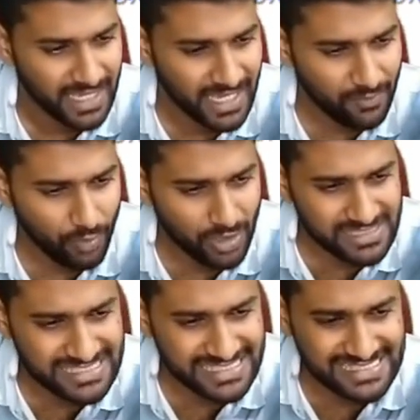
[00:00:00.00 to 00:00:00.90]
Again what
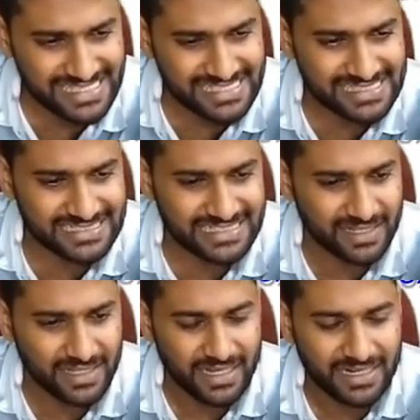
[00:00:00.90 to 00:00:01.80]
C says that
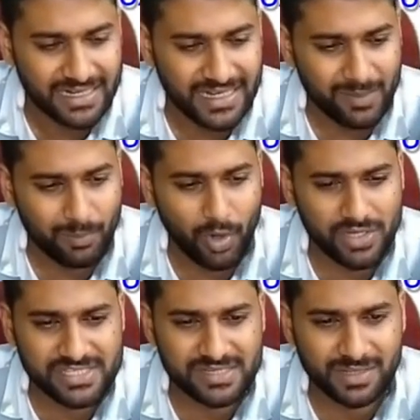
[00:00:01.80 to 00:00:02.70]
take
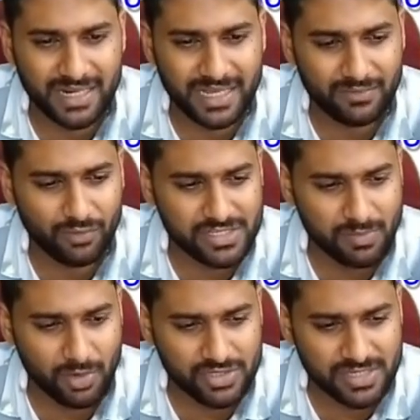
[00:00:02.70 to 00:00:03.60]
box number 9. What is
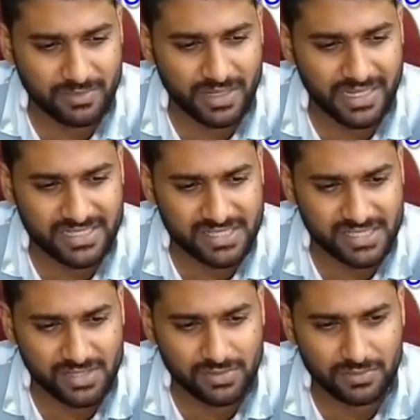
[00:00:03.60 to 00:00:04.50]
the box number 9?
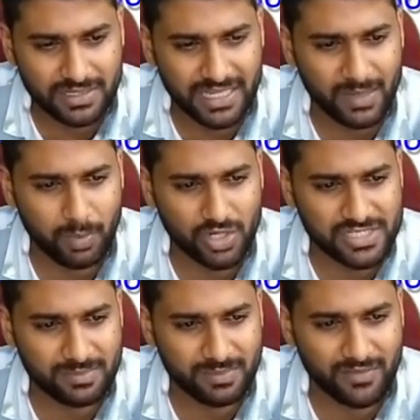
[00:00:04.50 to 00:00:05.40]
0. Take
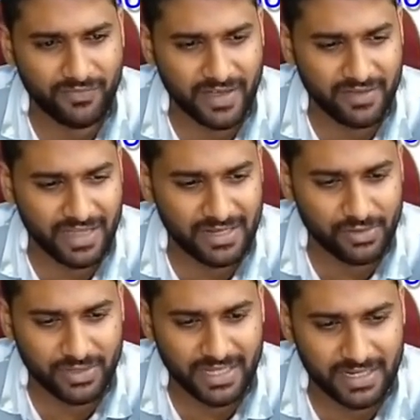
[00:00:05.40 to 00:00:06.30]
box number 5
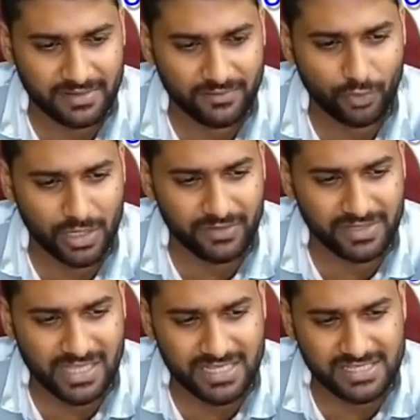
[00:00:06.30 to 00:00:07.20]
value 10.
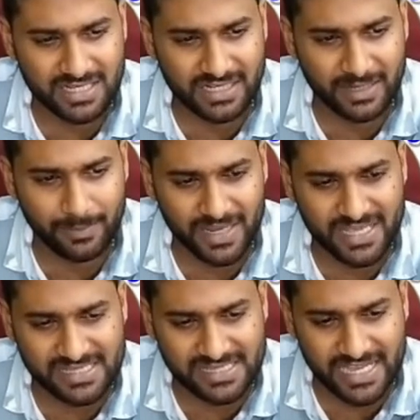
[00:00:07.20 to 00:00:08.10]
Whatever the resultant,
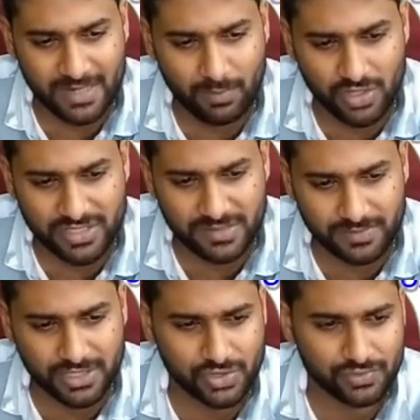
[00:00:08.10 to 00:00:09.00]
place in box
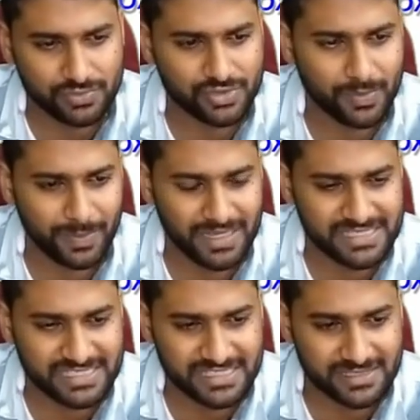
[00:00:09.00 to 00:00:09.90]
number 2. So
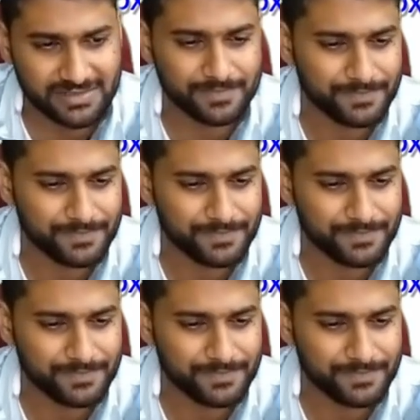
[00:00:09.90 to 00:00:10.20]
place it here.